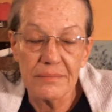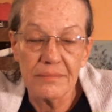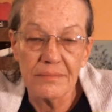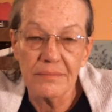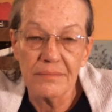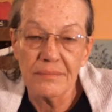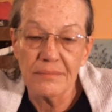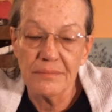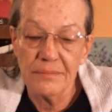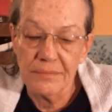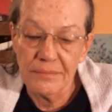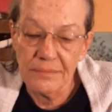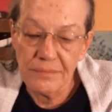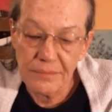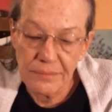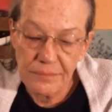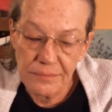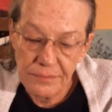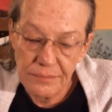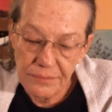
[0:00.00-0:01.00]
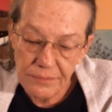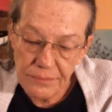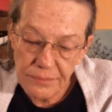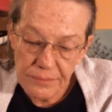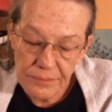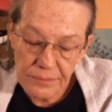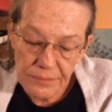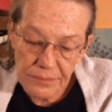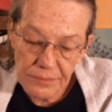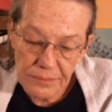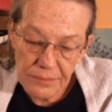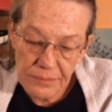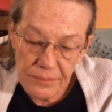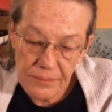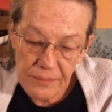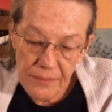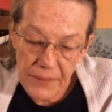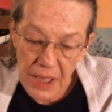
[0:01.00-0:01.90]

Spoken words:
(no one is talking)